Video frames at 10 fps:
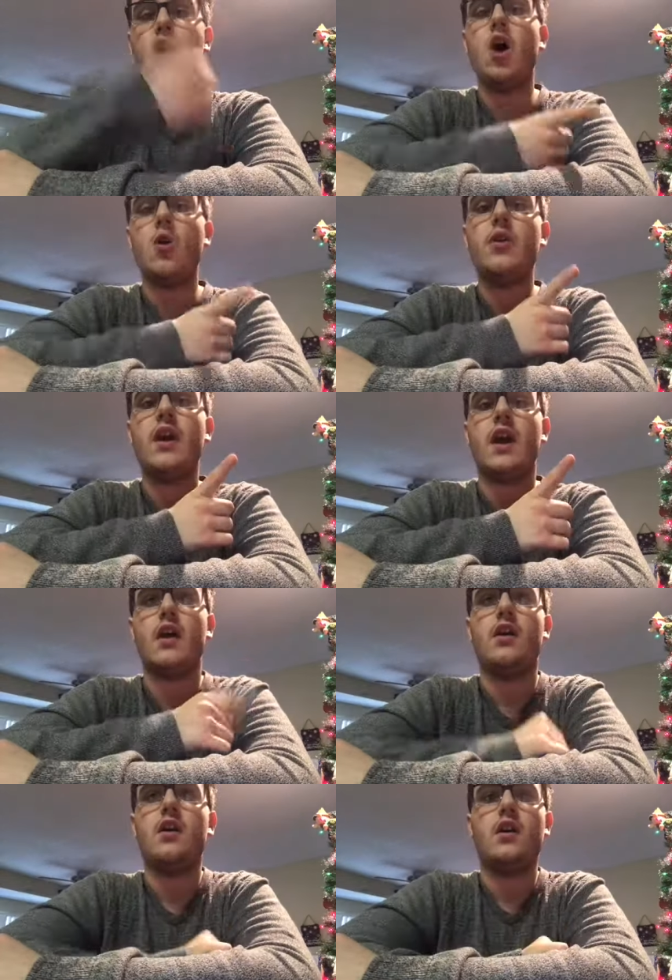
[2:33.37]
Oh yeah,
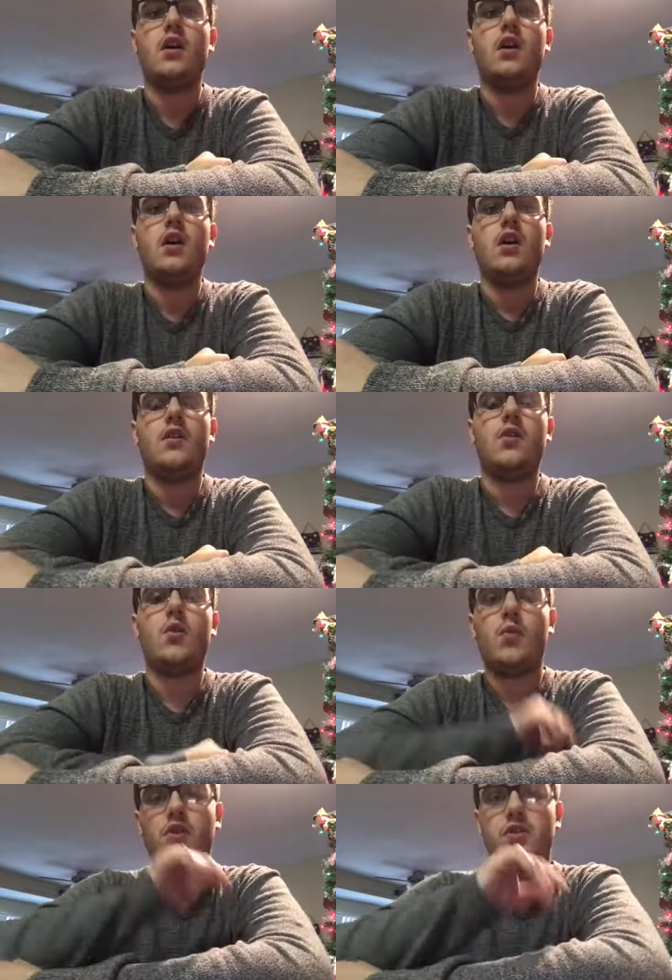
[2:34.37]
there were a
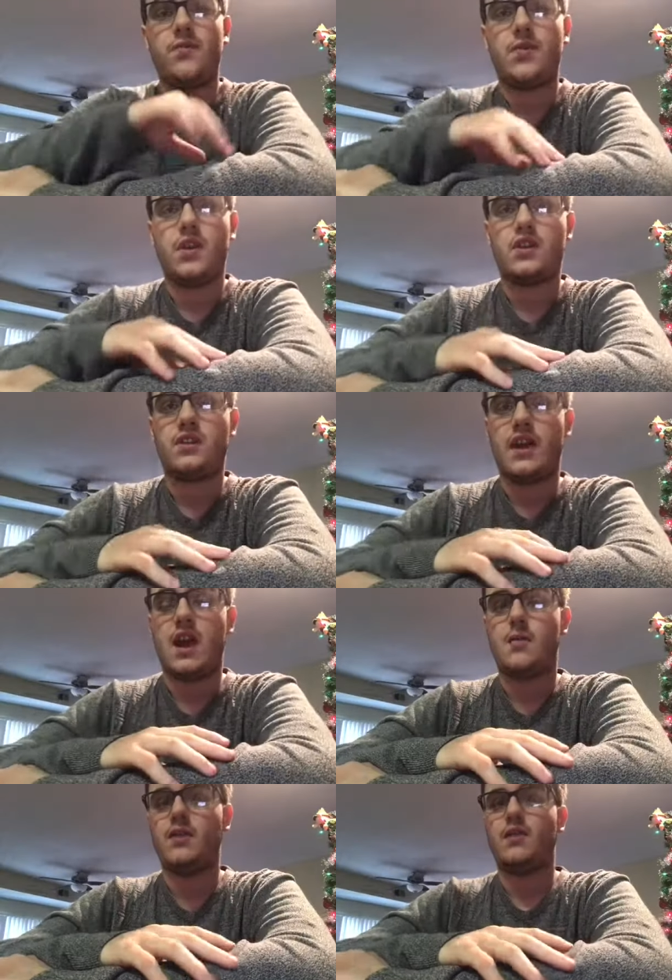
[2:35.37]
bunch of things that
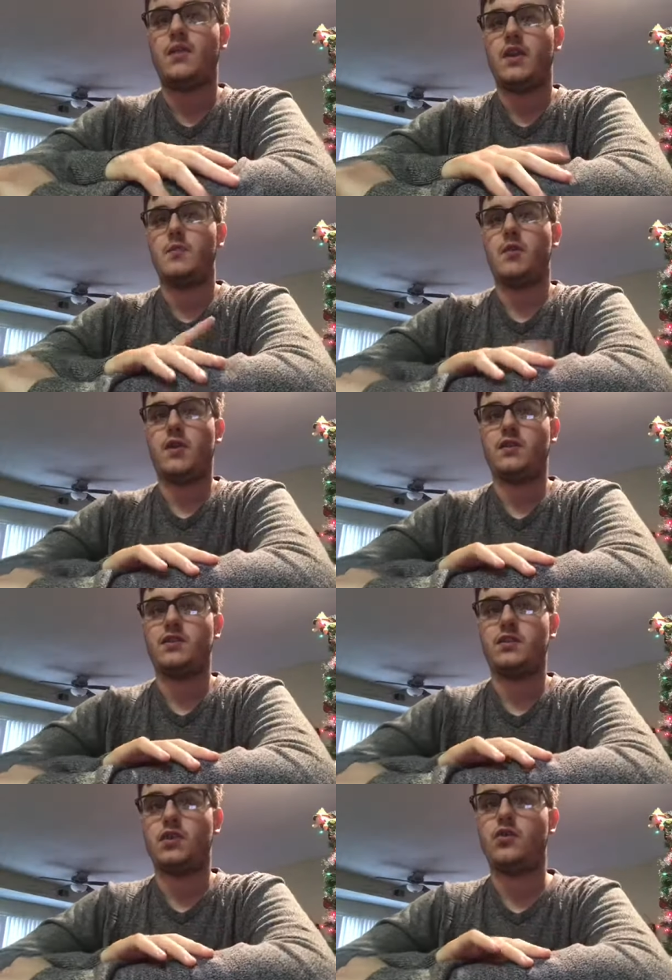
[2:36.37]
happened in theme parks
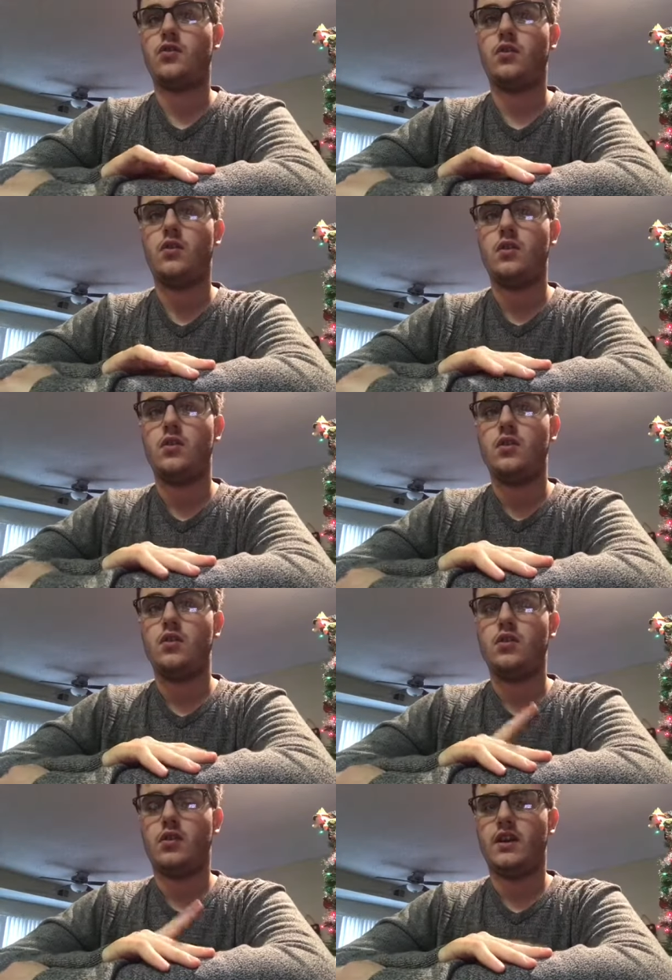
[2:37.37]
in general.
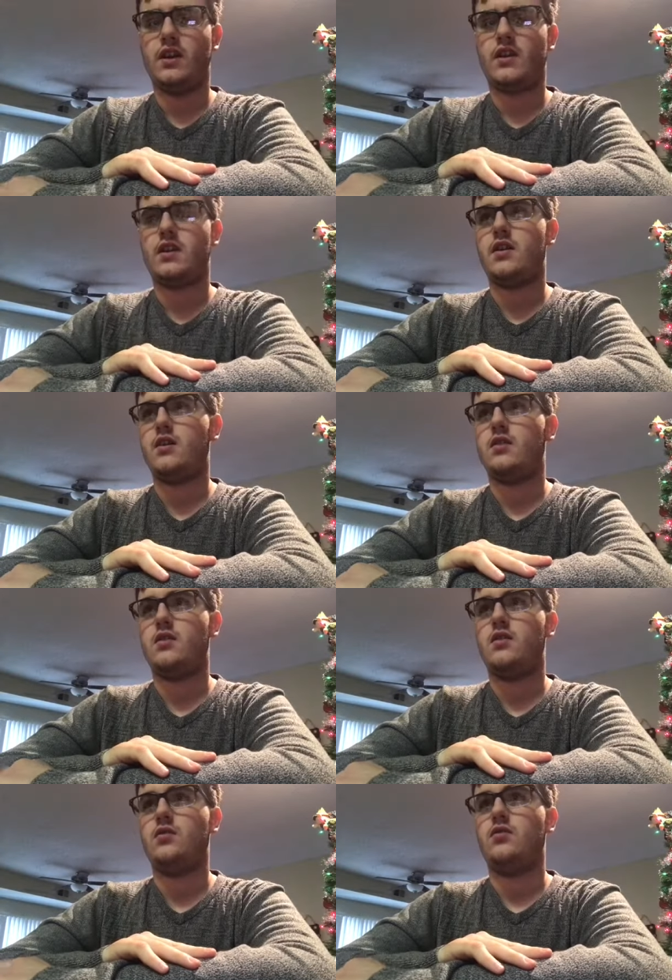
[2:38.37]
Like,
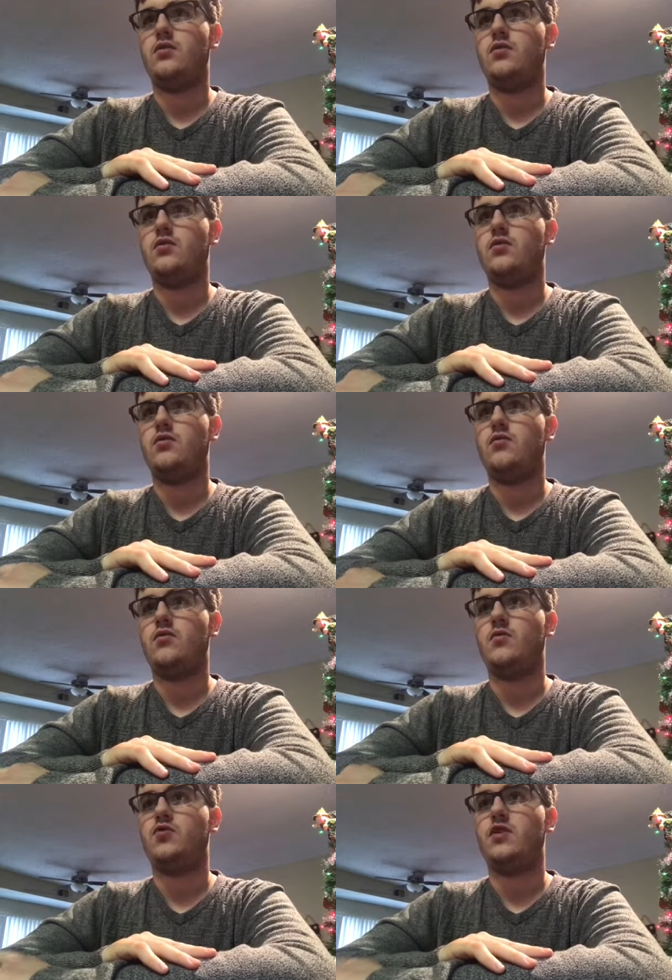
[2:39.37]

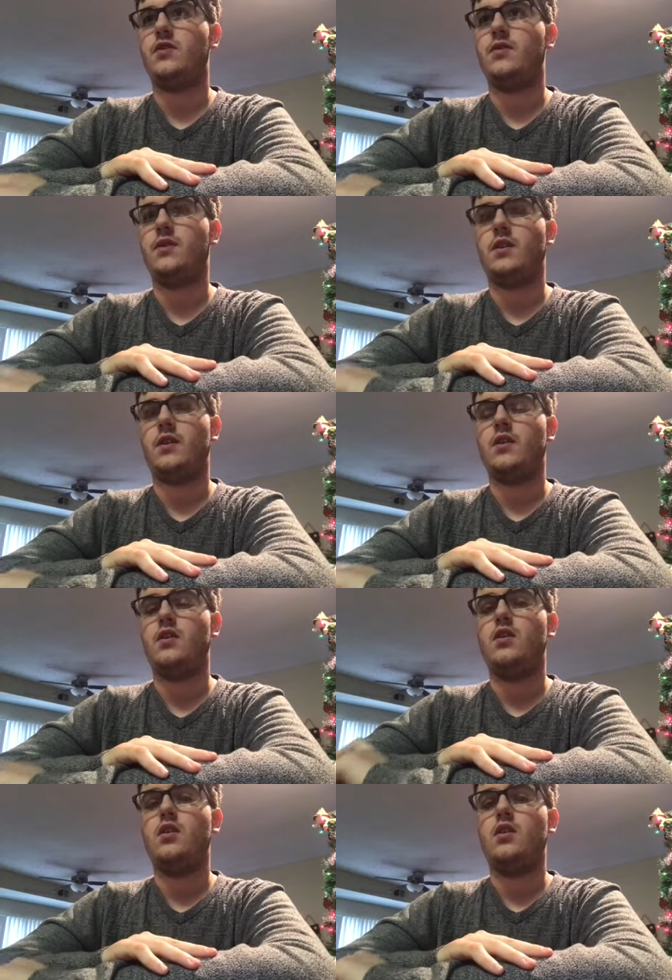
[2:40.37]
I'm trying to think.
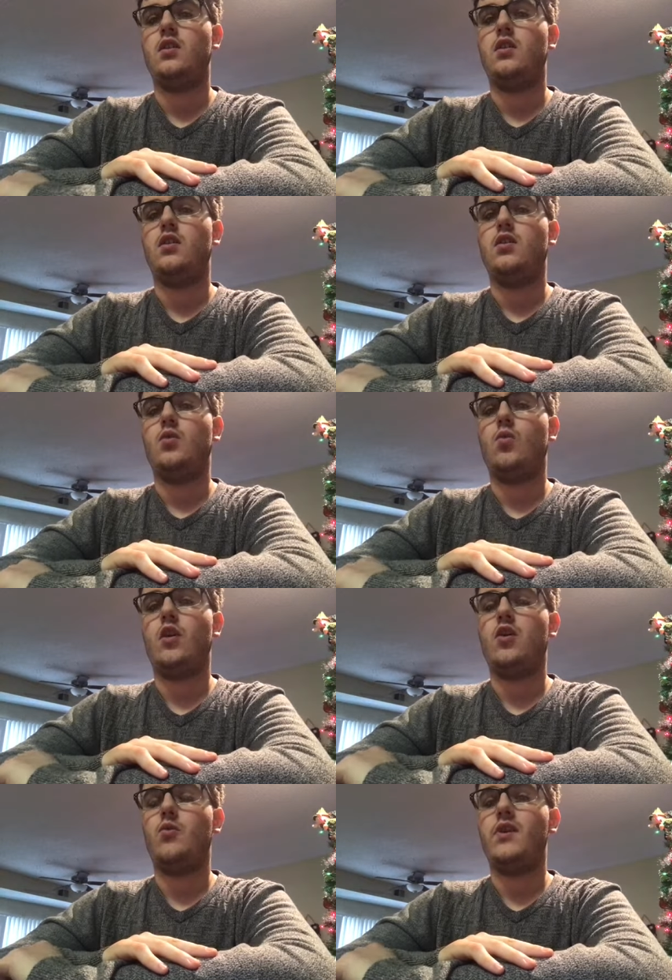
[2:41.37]

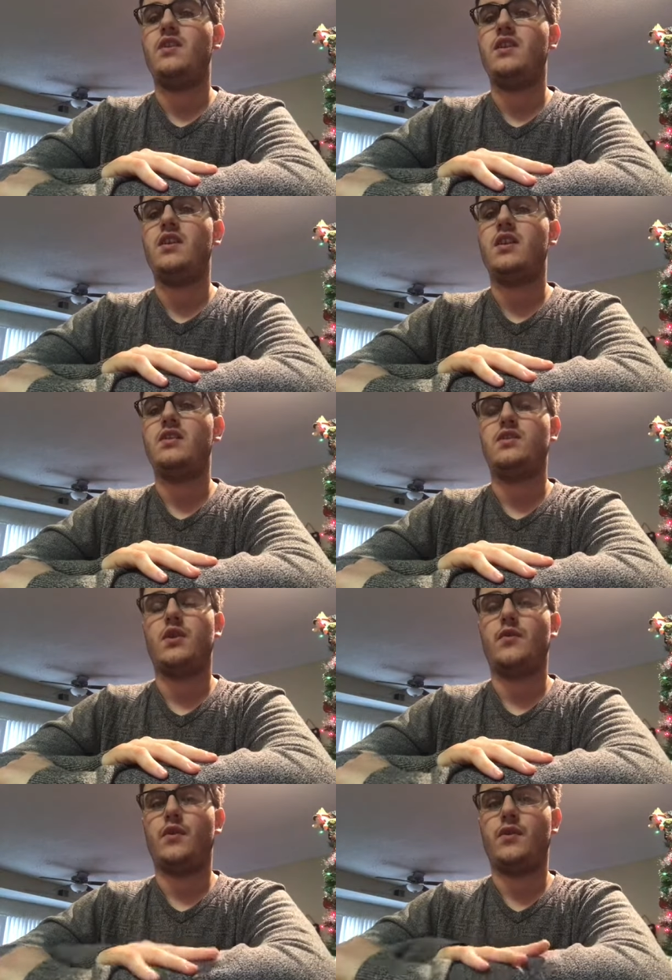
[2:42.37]
Well, we did get
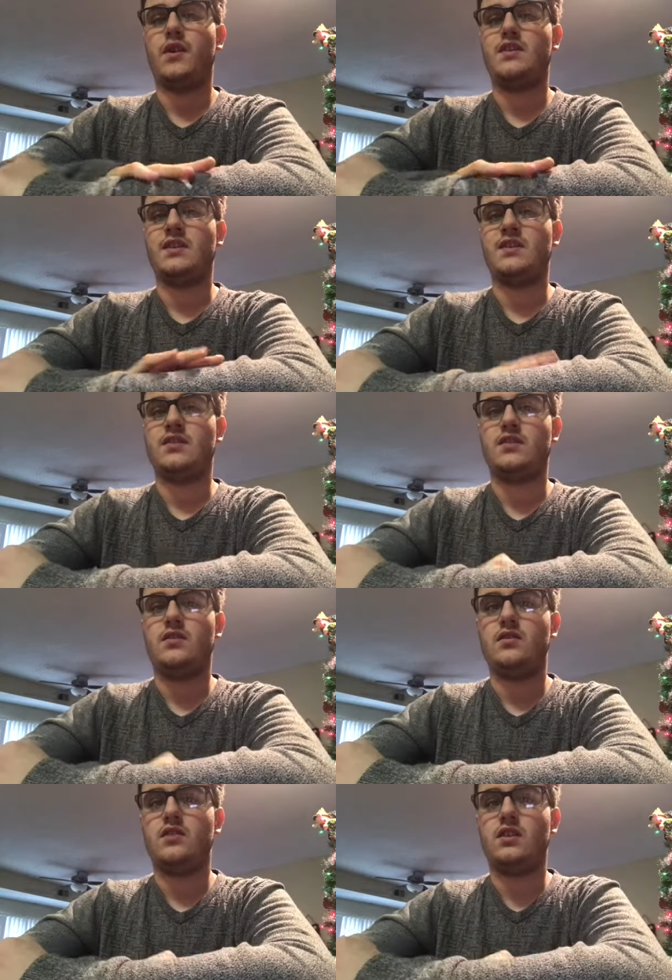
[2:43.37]
several things at
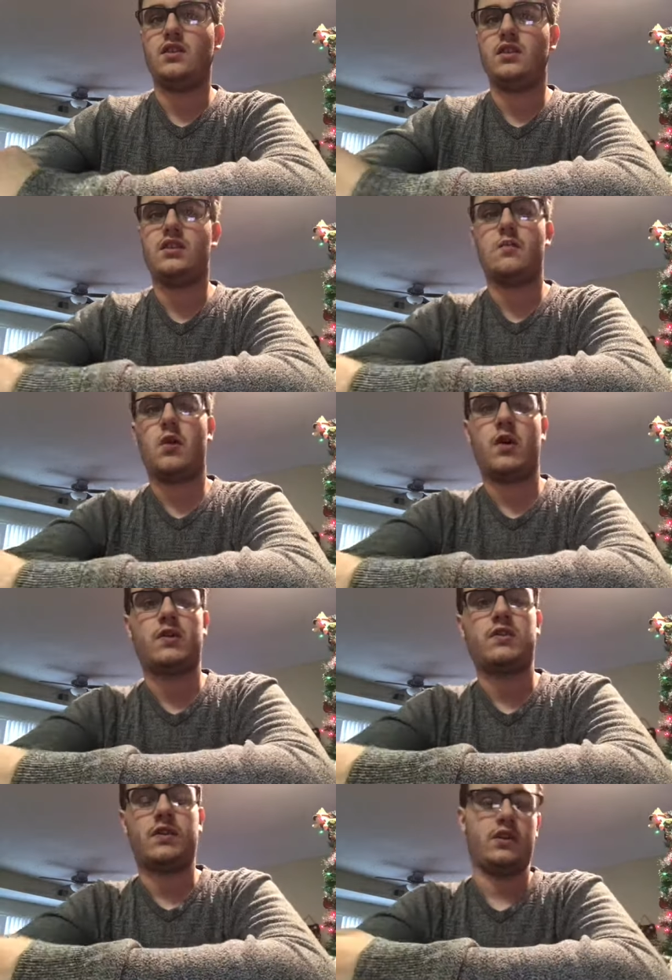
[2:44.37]
the Disney
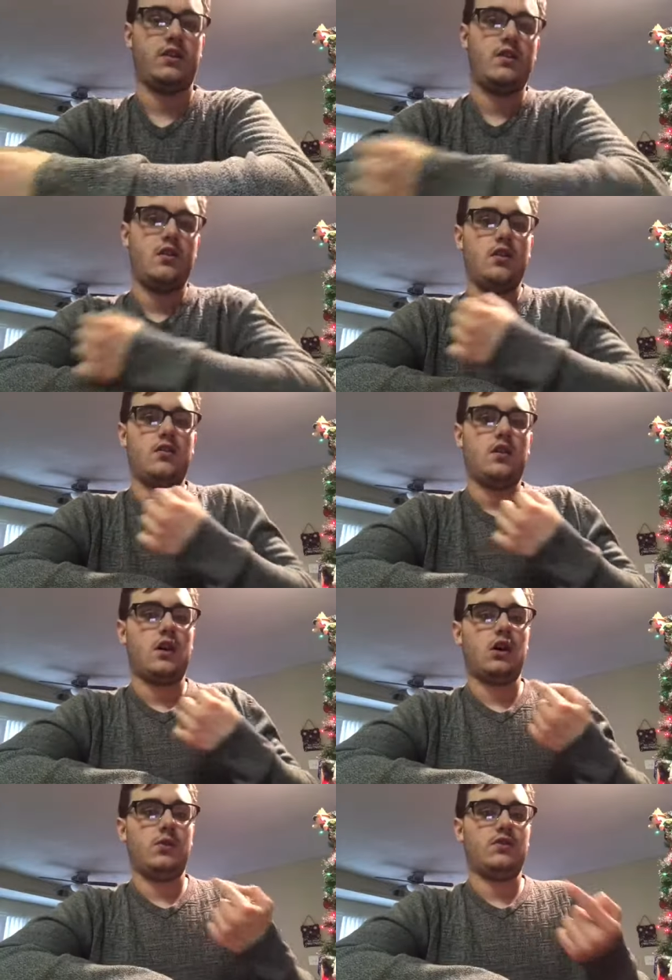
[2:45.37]
parks, like at
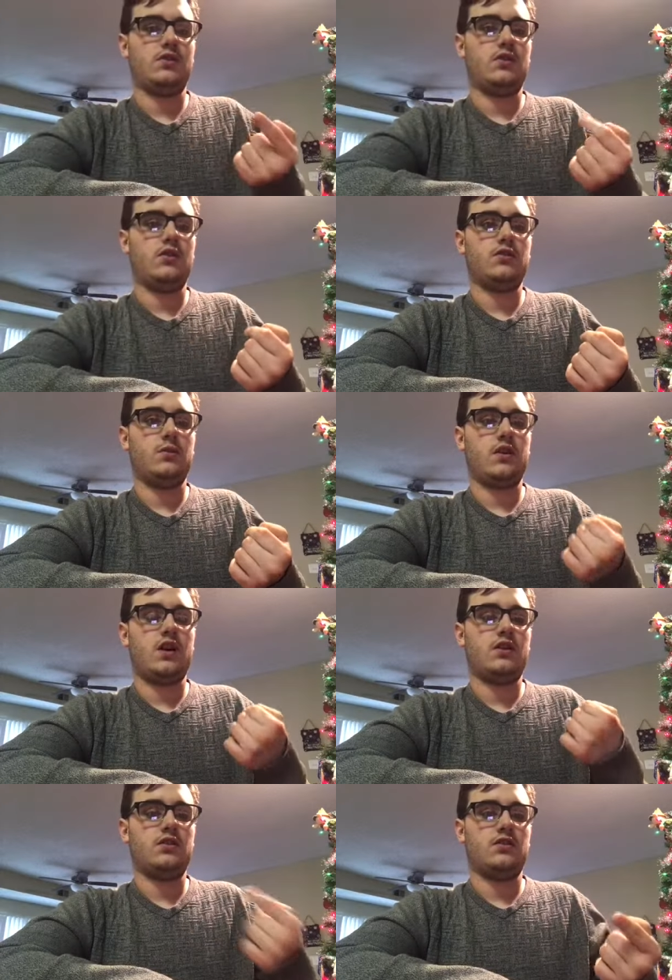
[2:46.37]
Hollywood Studios, we
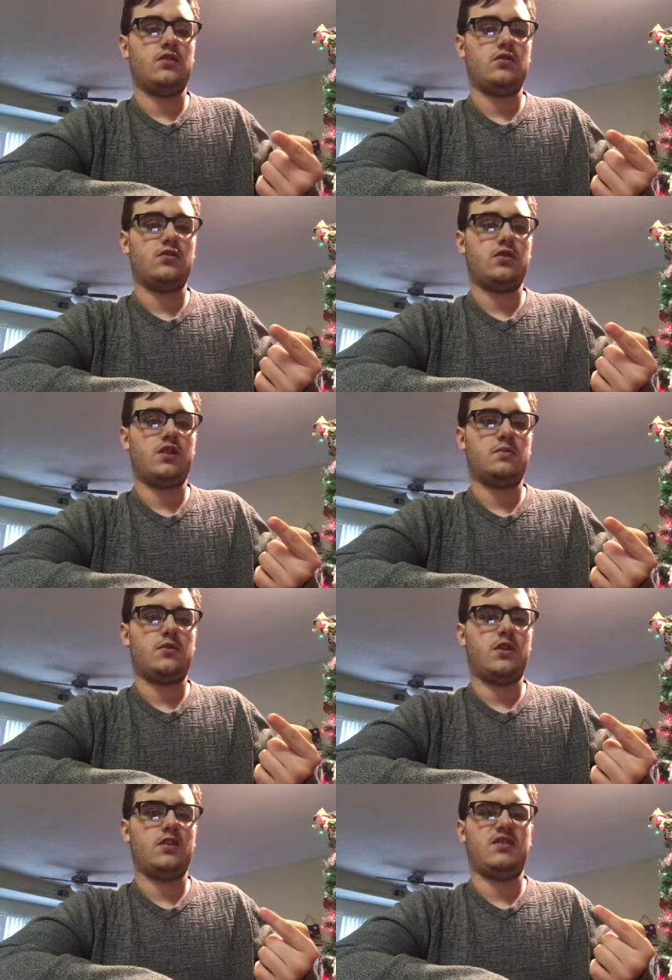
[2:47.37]
got Disney Dream Dance
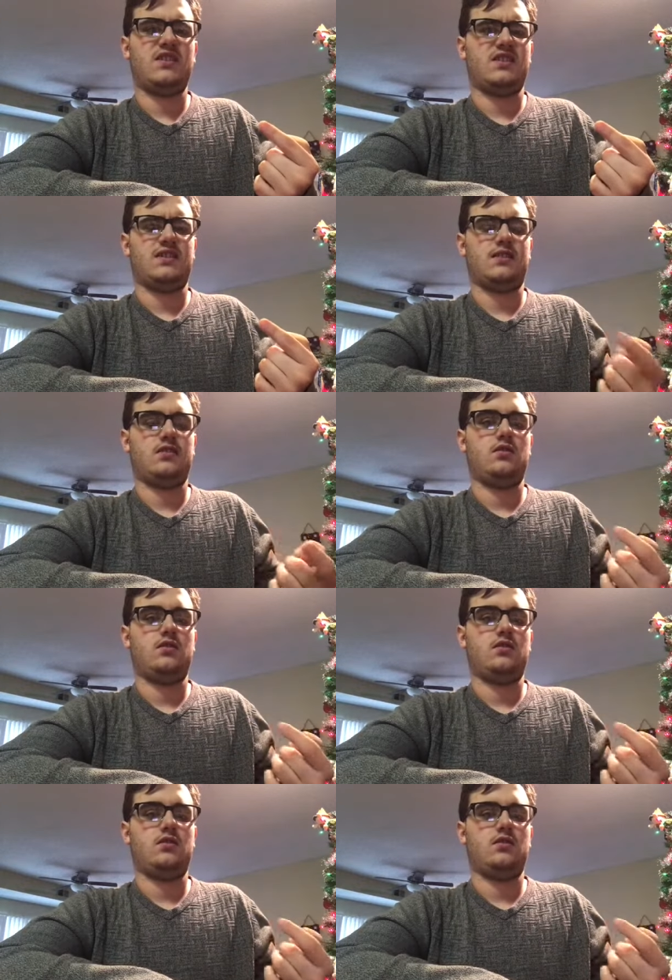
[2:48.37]
Party, eh,